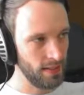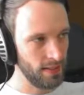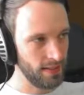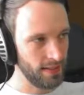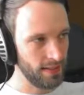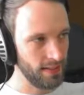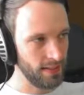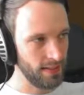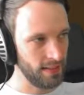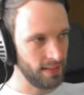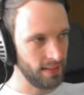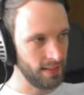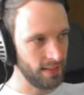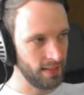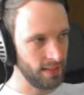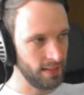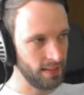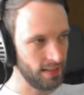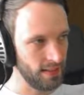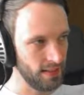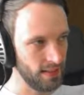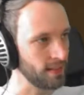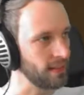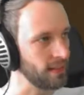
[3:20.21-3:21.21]

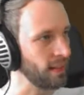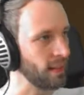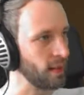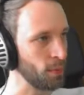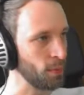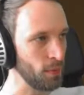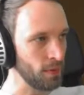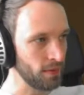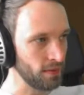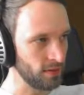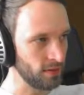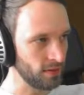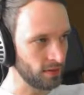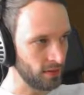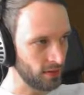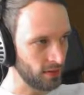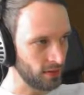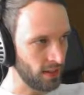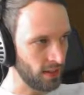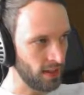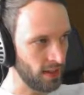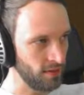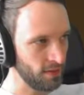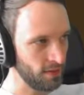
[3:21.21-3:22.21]
assist type of
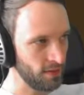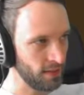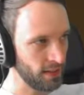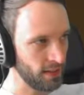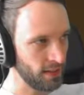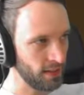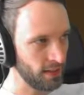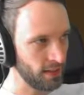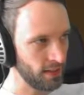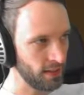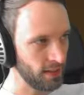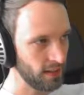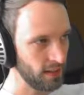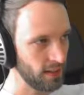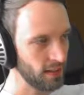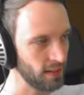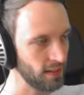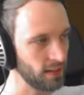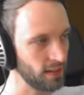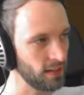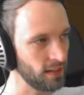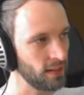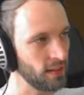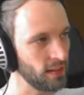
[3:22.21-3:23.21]
graphic
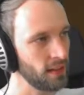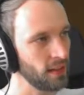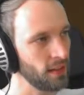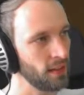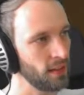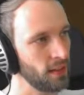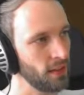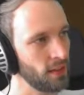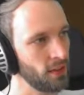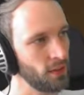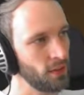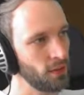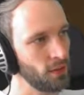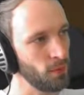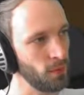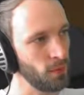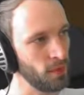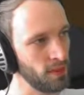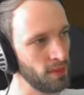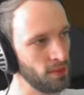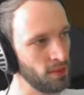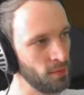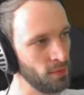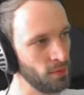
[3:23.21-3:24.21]

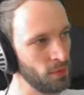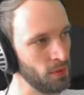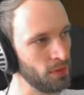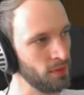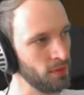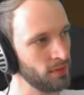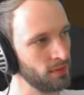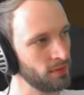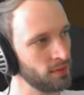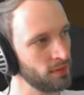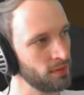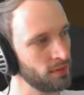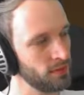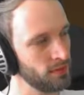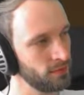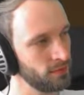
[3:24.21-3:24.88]
when you move.